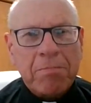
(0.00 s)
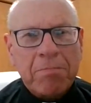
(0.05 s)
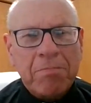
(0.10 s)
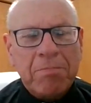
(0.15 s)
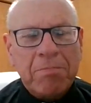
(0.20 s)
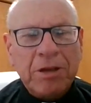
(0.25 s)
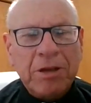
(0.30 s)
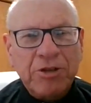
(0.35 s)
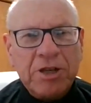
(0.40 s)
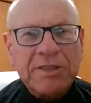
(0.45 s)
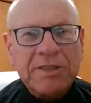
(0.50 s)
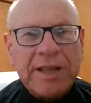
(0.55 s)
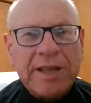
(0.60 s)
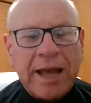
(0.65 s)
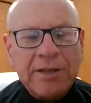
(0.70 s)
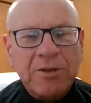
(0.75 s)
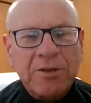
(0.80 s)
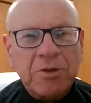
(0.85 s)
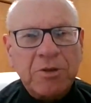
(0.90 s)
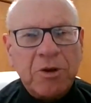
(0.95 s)
but just
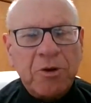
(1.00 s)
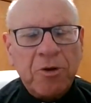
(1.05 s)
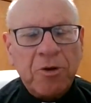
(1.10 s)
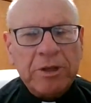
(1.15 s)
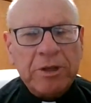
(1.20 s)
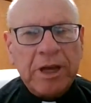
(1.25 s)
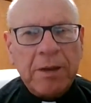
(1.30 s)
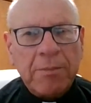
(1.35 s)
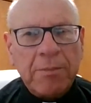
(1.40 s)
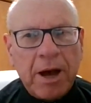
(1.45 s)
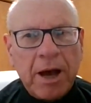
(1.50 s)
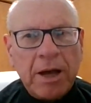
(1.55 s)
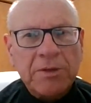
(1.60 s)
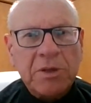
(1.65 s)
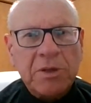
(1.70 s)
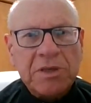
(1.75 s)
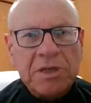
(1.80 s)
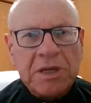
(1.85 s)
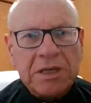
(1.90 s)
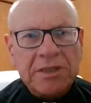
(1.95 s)
as those early
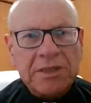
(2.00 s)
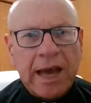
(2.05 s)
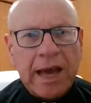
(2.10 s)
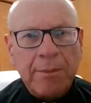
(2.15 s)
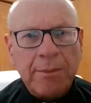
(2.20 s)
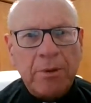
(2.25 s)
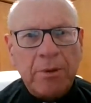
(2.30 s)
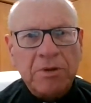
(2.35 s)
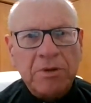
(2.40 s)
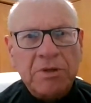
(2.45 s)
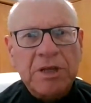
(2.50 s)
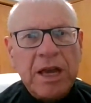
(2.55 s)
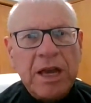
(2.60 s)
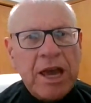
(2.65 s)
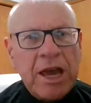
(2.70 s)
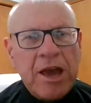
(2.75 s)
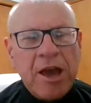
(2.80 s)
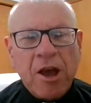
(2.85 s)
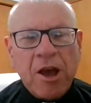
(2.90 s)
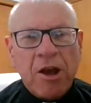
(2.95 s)
apostles and disciples
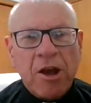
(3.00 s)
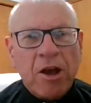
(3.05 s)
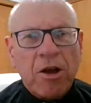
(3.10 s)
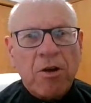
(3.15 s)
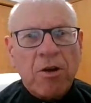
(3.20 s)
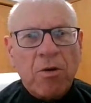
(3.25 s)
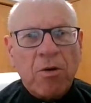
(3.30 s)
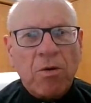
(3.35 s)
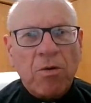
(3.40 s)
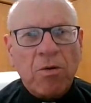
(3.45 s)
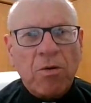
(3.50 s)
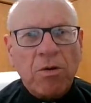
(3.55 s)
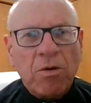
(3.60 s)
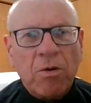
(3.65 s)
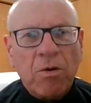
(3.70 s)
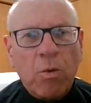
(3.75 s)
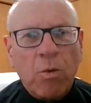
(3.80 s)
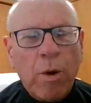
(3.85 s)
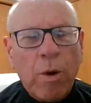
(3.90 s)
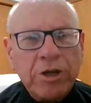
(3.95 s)

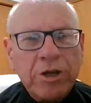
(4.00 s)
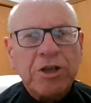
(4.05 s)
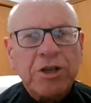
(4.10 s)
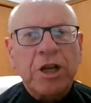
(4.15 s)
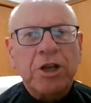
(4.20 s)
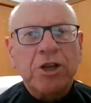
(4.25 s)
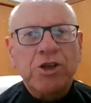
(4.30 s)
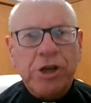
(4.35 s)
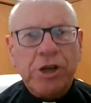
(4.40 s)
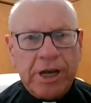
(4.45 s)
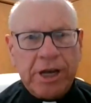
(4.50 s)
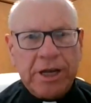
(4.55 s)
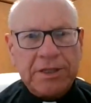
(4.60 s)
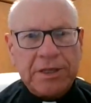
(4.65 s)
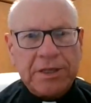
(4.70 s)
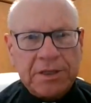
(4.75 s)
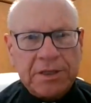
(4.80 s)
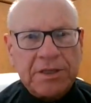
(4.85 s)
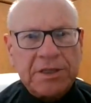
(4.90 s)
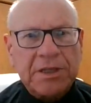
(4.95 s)
wished
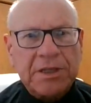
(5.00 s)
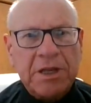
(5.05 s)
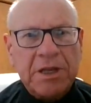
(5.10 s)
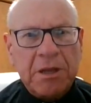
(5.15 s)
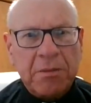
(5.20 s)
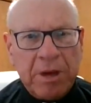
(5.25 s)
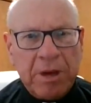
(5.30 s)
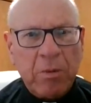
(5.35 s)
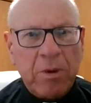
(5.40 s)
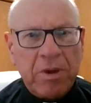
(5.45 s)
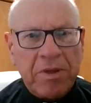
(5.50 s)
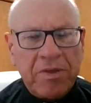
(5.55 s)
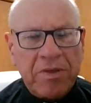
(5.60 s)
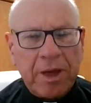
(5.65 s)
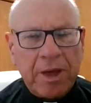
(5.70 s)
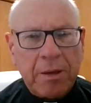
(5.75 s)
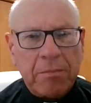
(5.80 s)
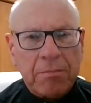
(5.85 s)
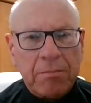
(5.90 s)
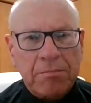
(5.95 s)
Jesus to be with
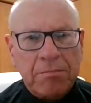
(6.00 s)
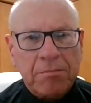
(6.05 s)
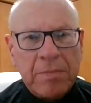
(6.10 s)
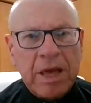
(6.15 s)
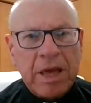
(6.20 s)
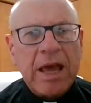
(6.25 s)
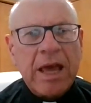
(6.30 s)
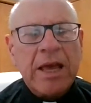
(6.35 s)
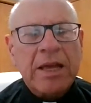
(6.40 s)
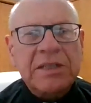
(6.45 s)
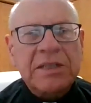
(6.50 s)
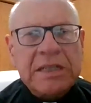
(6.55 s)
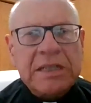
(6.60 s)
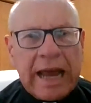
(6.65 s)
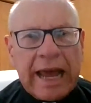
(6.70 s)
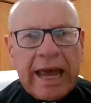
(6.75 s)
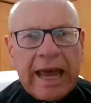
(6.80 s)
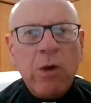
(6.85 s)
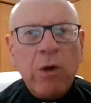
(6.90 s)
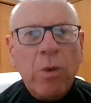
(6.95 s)
them,
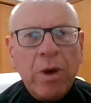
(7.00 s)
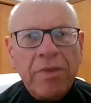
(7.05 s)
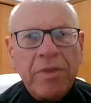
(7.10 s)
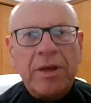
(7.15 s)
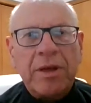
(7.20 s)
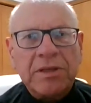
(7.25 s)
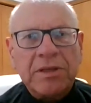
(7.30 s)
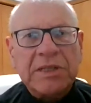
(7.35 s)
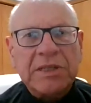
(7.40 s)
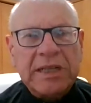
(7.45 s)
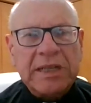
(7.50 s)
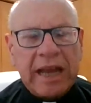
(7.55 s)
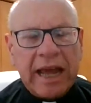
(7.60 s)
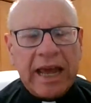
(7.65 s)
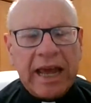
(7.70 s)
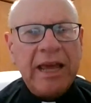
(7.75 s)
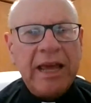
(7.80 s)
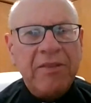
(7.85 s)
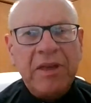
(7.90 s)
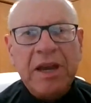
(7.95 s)
stay with us,
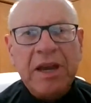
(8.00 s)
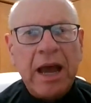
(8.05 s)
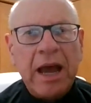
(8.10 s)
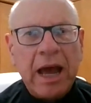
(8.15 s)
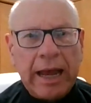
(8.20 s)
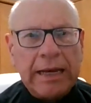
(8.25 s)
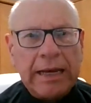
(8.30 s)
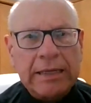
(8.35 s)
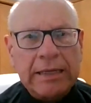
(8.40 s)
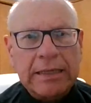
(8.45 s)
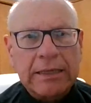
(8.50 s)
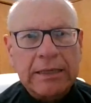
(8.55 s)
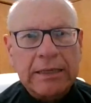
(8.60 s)
stay the night.